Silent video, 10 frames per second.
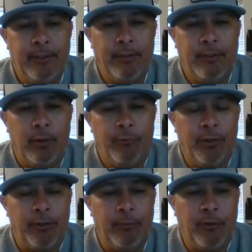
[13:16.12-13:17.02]
if
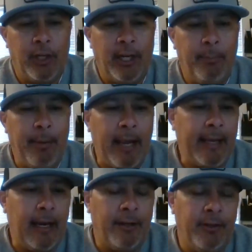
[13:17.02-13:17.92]
you're going to back
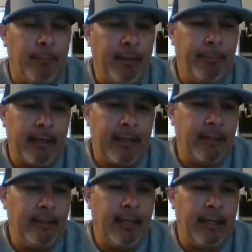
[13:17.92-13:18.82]
out, or you might back
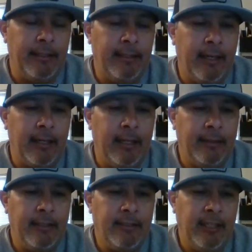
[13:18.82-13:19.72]
out, you gotta let
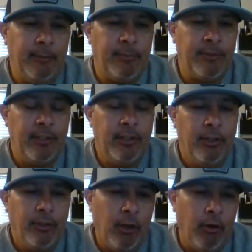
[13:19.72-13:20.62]
these teams
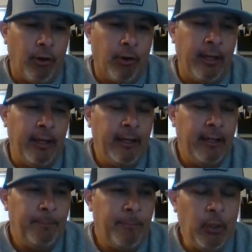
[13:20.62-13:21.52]
know early.
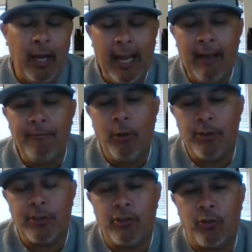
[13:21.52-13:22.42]
I have
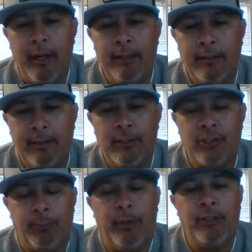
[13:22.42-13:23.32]
noticed a trend this
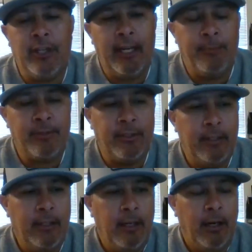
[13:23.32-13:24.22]
spring, James.
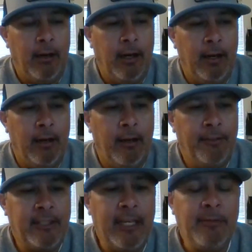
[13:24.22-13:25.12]

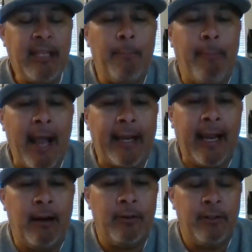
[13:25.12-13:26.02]
The teams that back
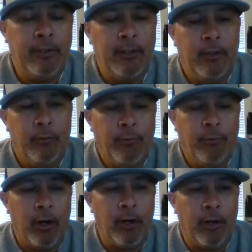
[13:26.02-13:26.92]
out
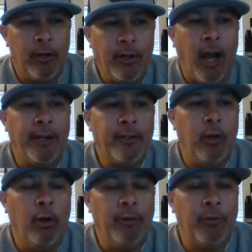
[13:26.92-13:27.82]
for
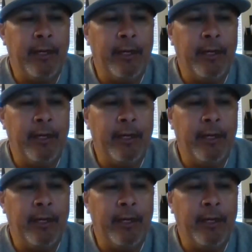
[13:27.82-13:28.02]
non-COVID